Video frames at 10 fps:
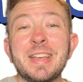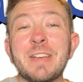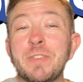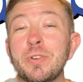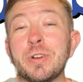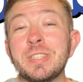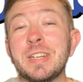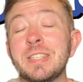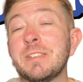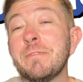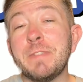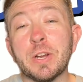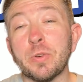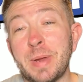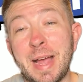If you notice any
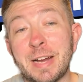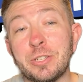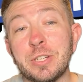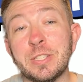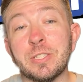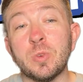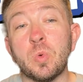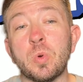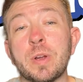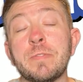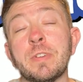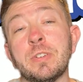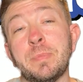severe reactions or if your